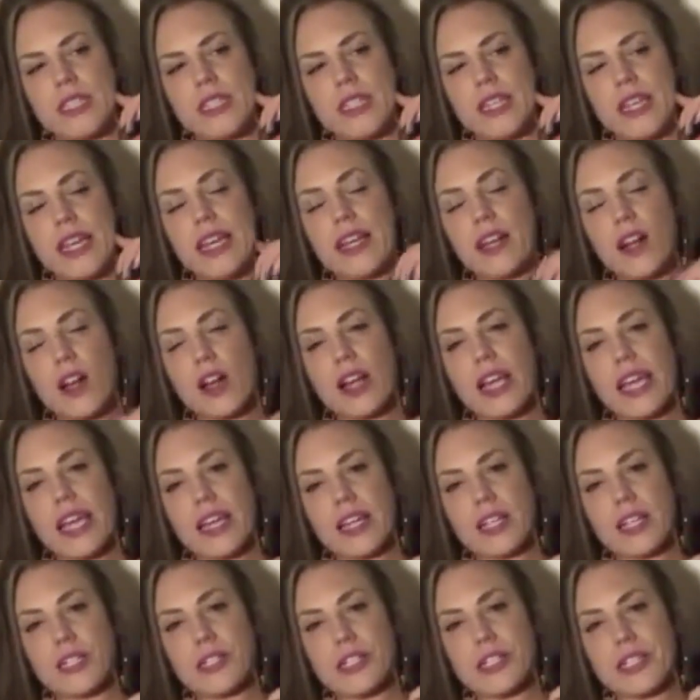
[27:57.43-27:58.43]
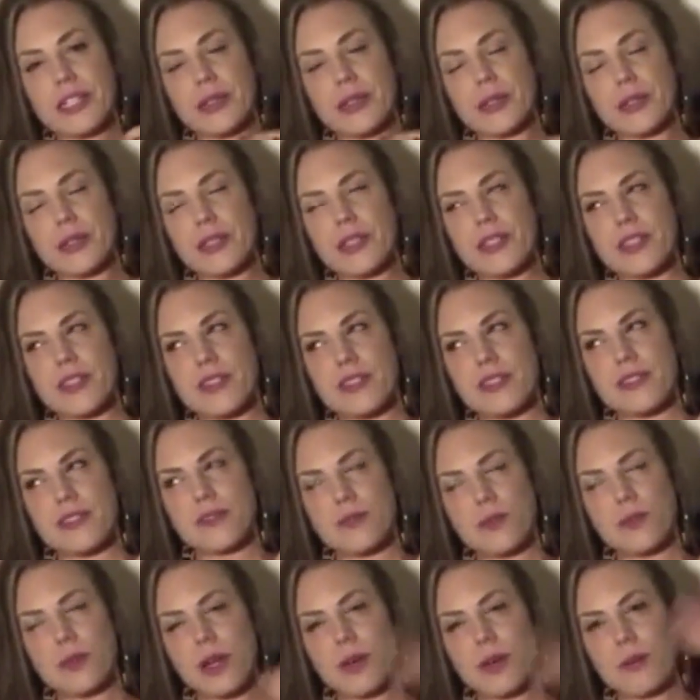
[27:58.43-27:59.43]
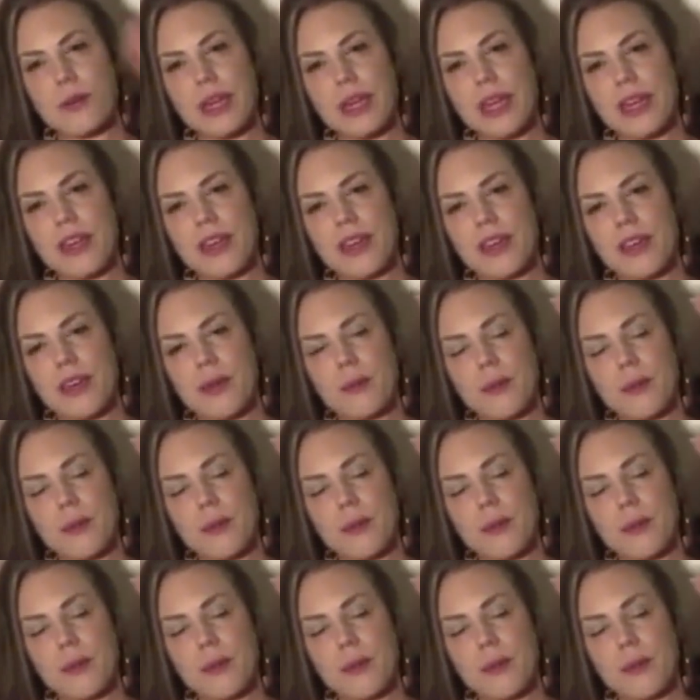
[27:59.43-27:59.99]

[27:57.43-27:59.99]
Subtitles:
in our 8-inch heels, well, me in